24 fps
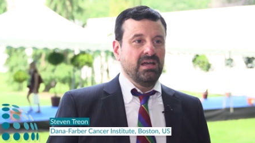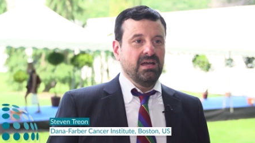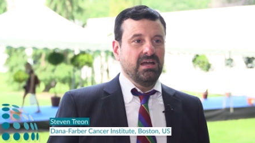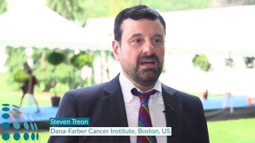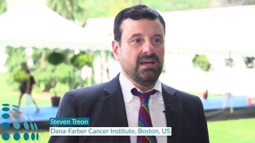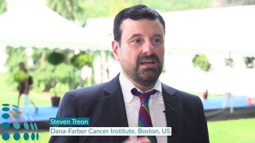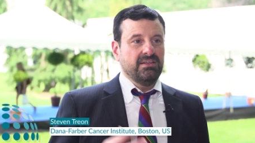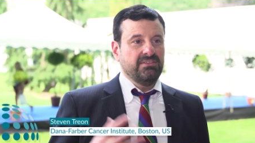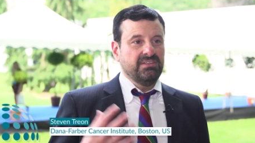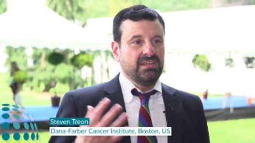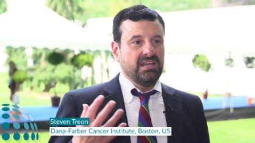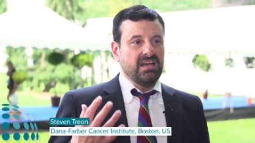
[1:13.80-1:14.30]

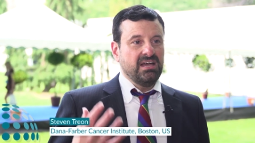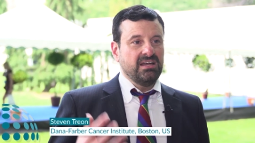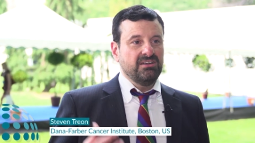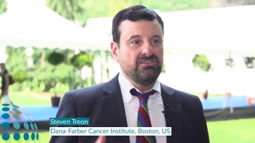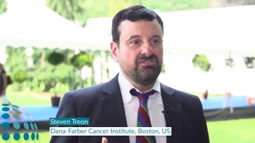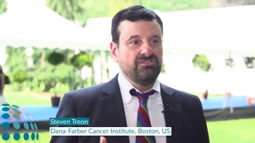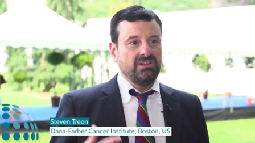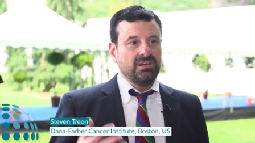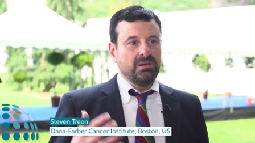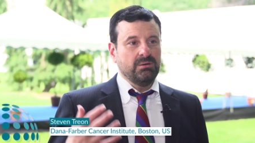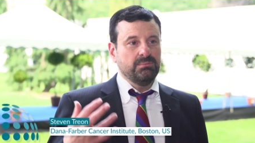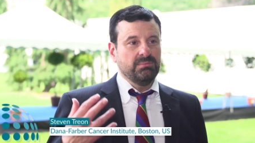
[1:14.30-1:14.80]
the
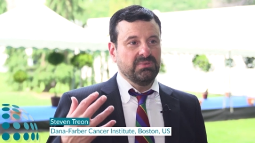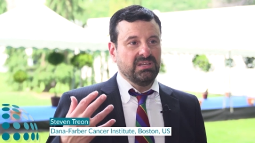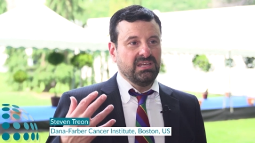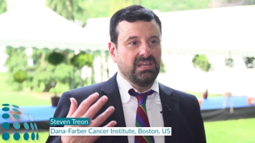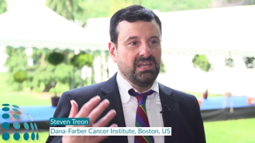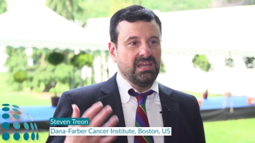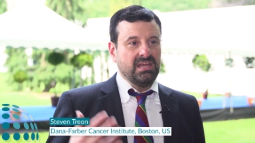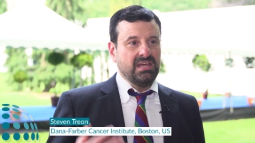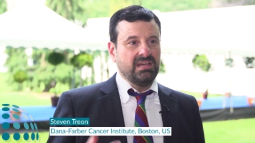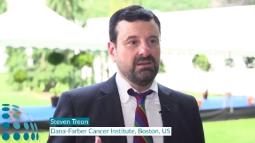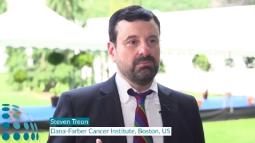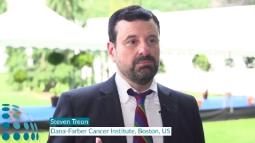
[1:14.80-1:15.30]
IgM
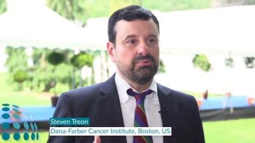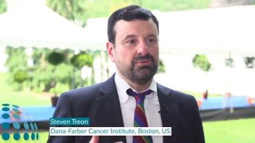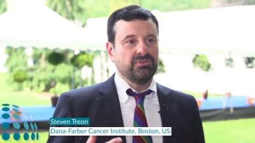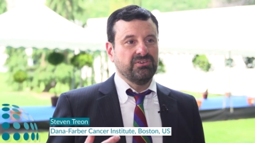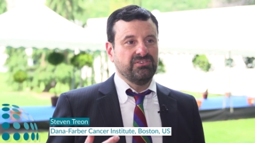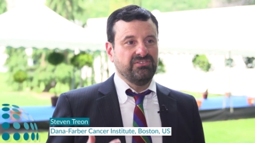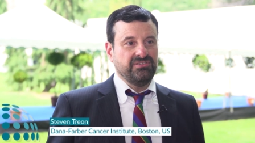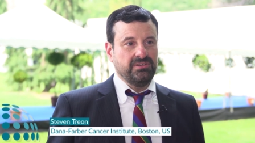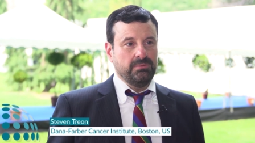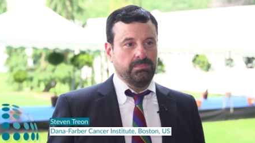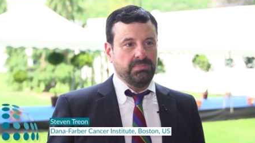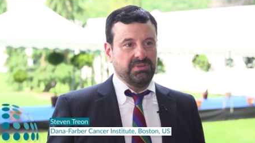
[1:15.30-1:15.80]
can
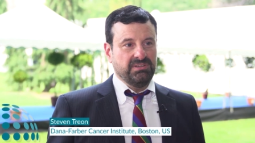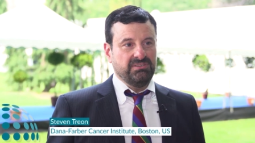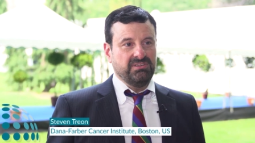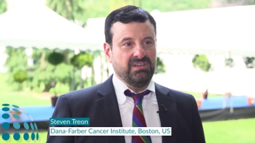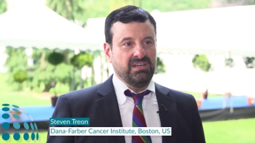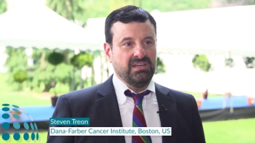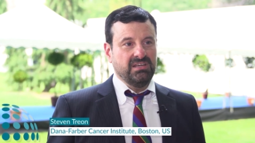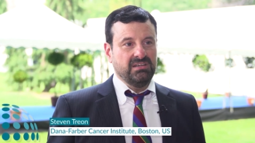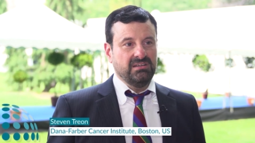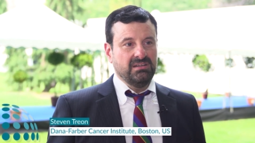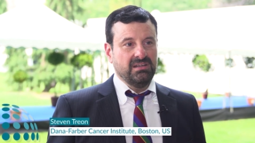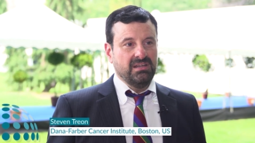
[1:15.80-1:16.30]

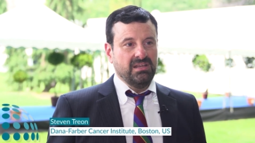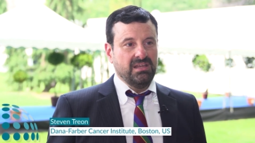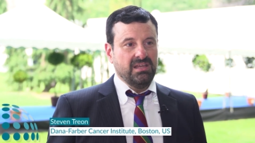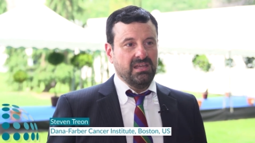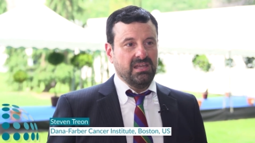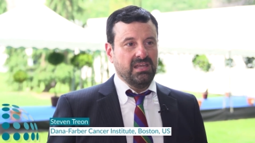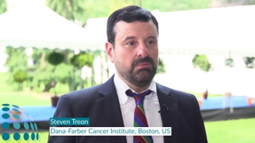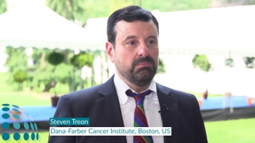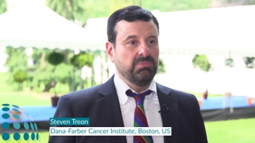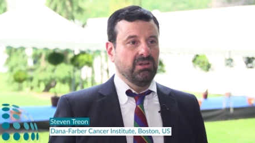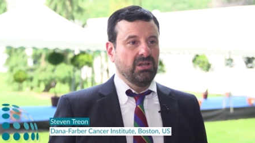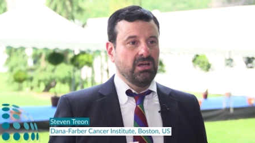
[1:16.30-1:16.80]
precipitate
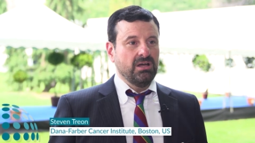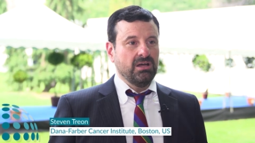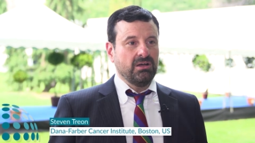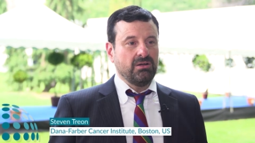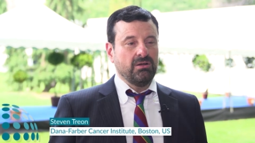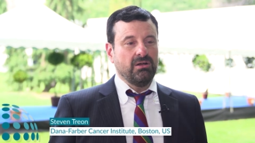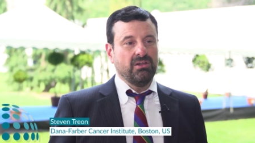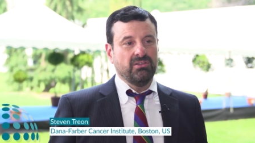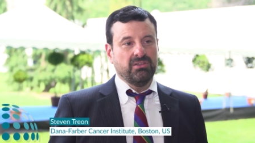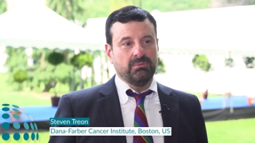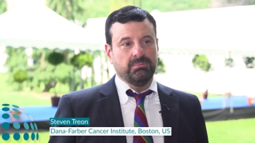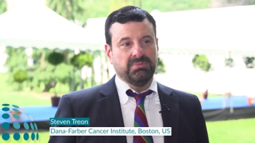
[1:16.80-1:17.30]
and
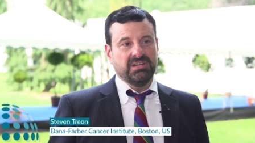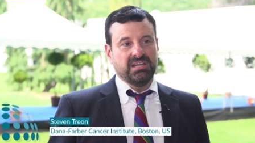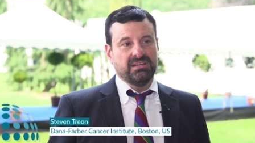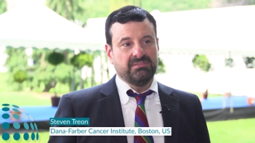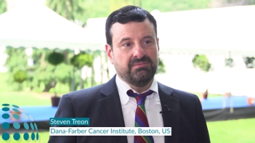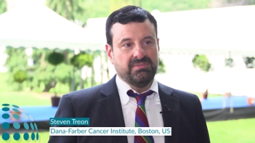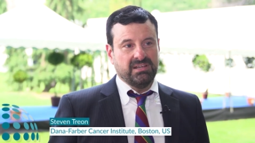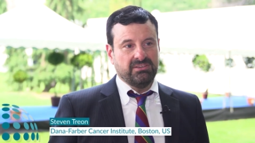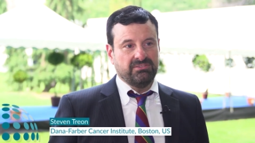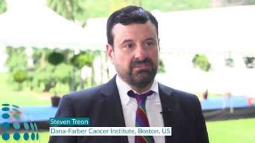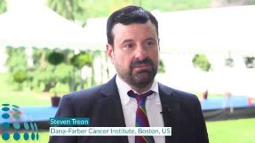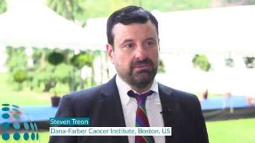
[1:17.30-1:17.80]
block all the blood
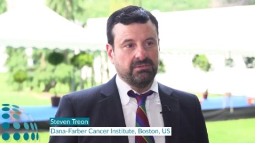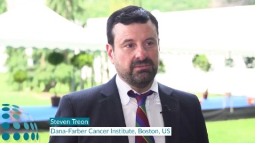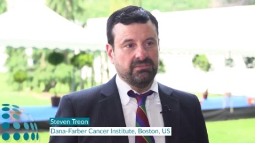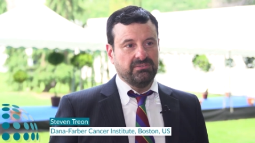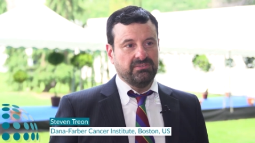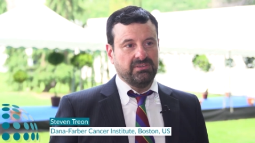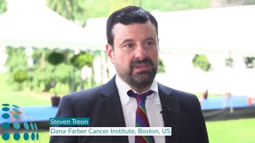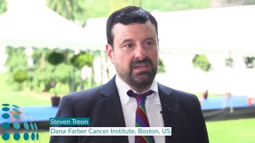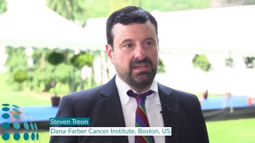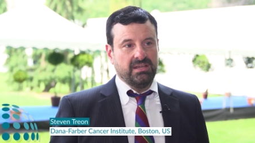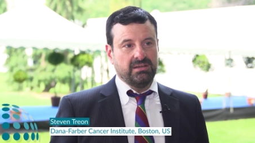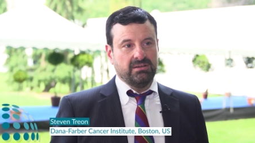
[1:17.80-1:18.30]

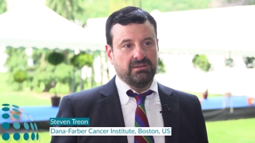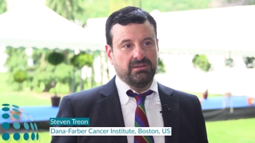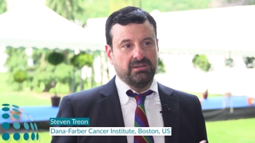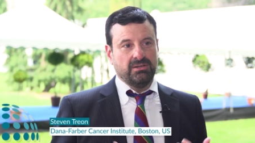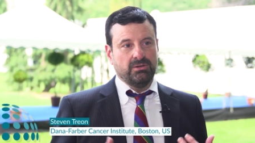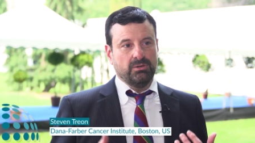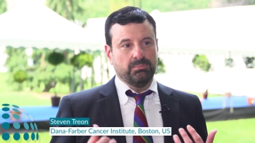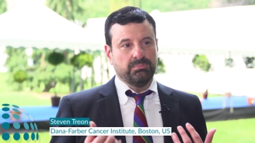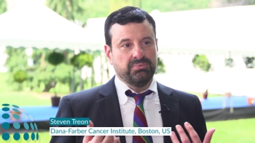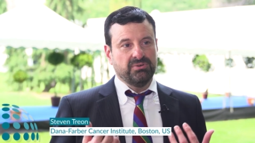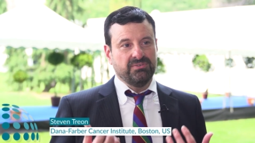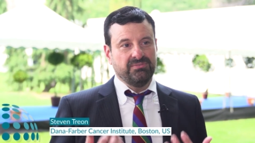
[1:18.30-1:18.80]
vessels and
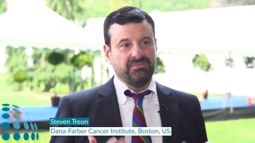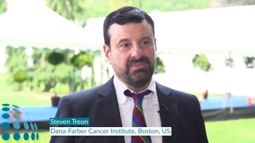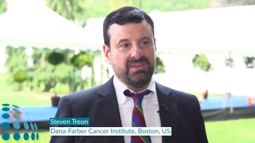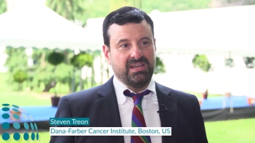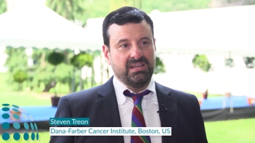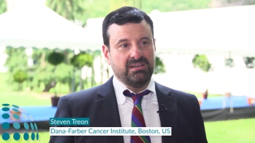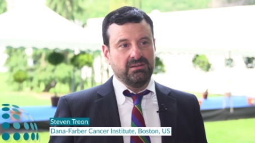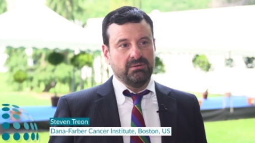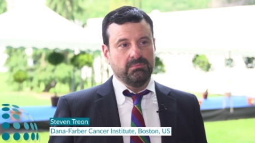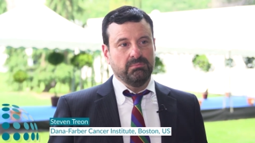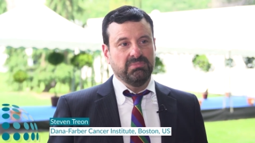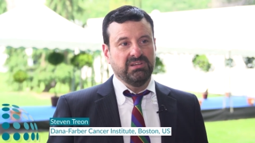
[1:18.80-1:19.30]

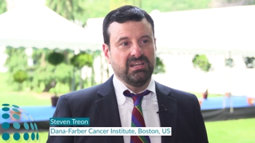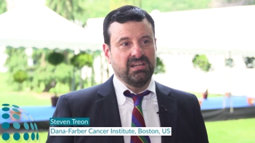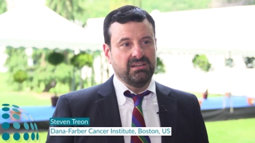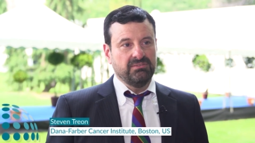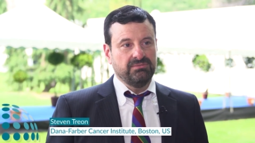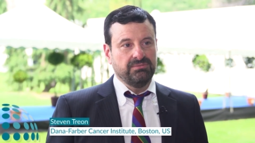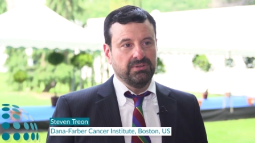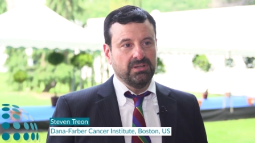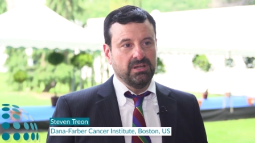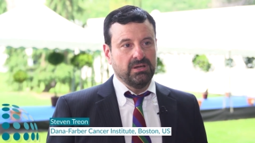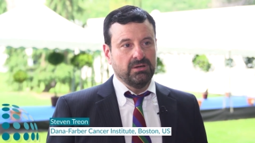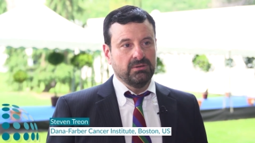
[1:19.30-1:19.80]
prevent blood
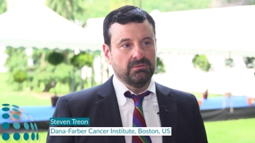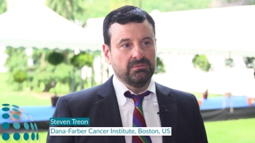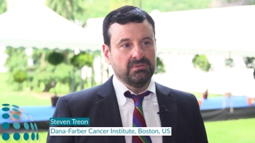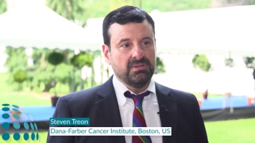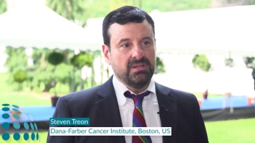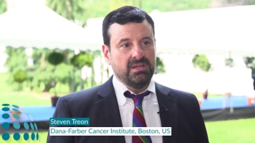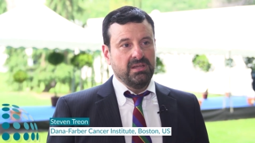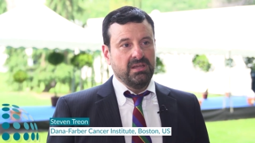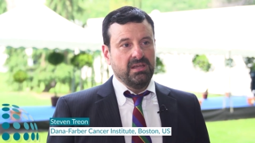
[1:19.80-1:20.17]
flow.